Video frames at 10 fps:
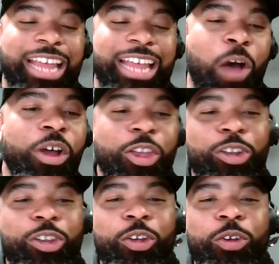thing I want you
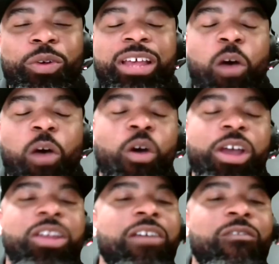to do is I
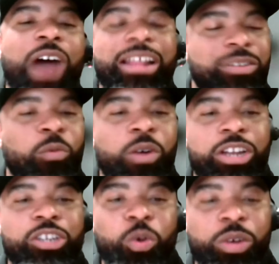want you to invite someone
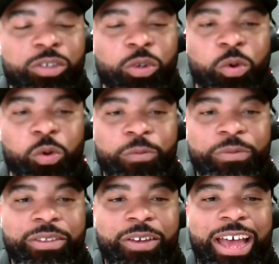to join school,
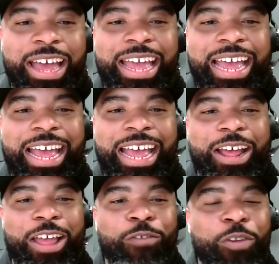okay?
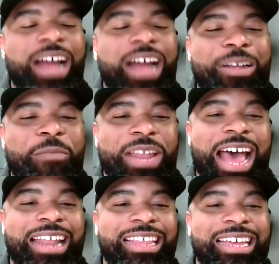If you got something
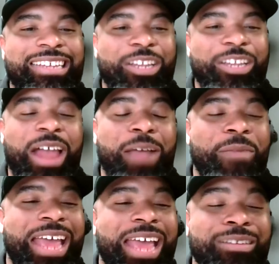out of this and you're like,
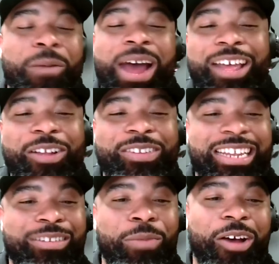man, somebody else
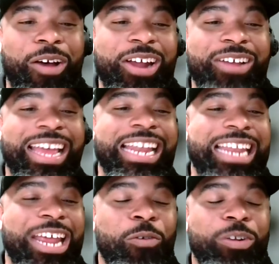needs to be on here. They need
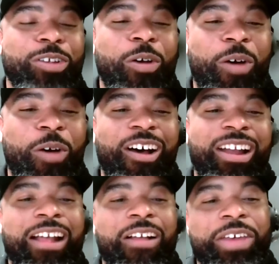to hear what's going on.
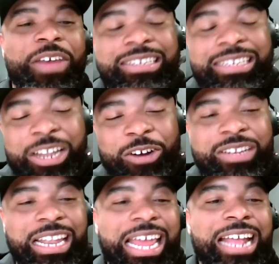There's
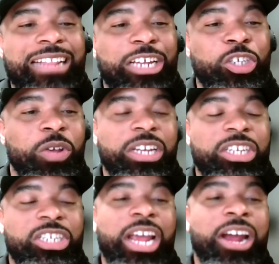a link that you can
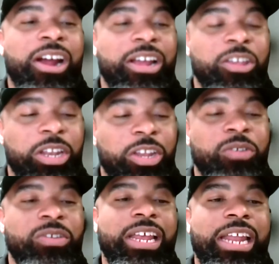share. You can
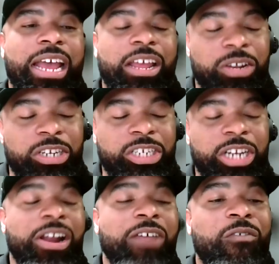use it. You can
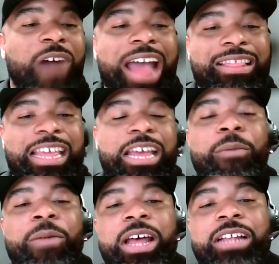share and invite
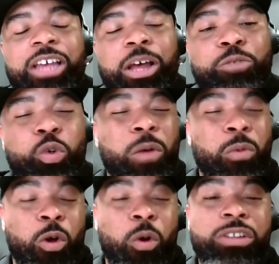them to come join.
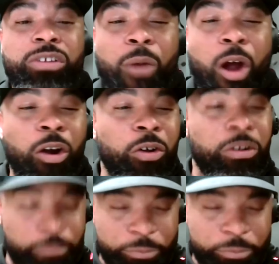We're going tomorrow.